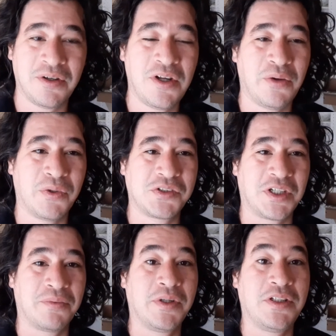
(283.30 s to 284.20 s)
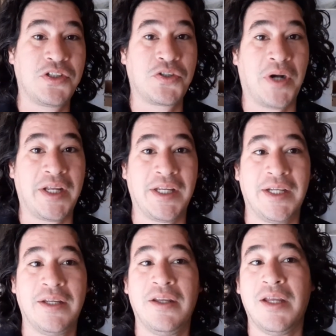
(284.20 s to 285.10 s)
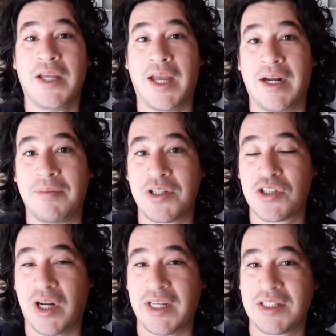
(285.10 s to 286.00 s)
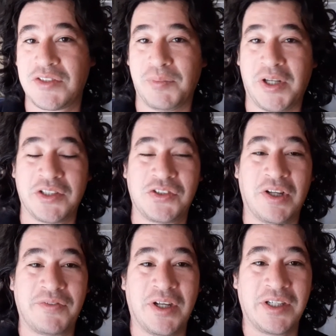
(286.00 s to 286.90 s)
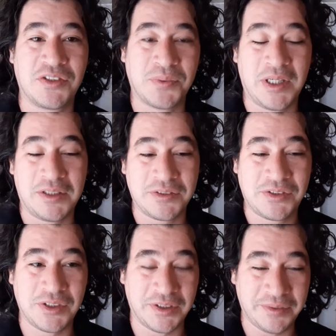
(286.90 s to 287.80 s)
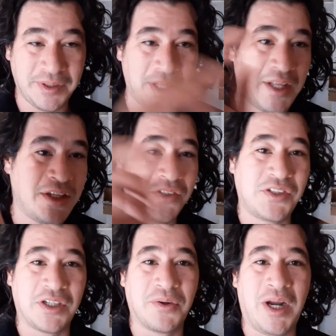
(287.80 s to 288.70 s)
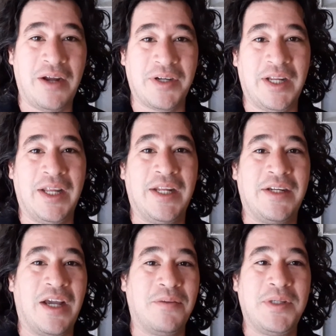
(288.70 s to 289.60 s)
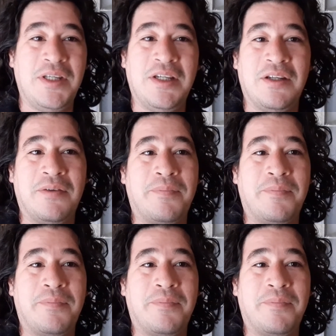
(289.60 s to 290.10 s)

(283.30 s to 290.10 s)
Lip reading: ones that are really striking. And I'm going to try and get some other stuff done as well. So stick around and I'll be here.